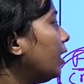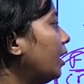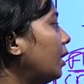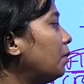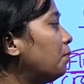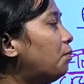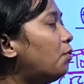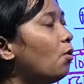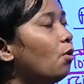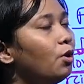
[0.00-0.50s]

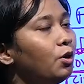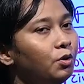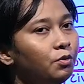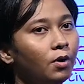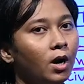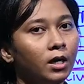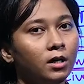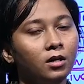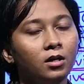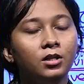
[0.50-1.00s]
In pond
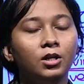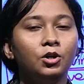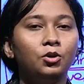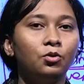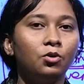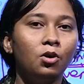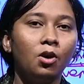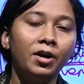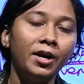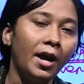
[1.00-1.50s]
water they do
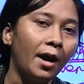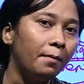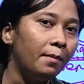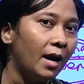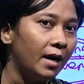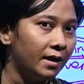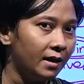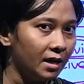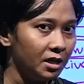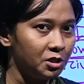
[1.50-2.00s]
not have
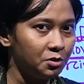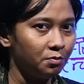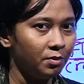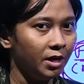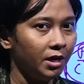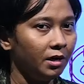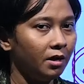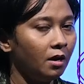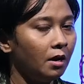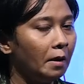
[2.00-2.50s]

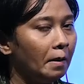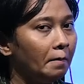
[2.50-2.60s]
attachment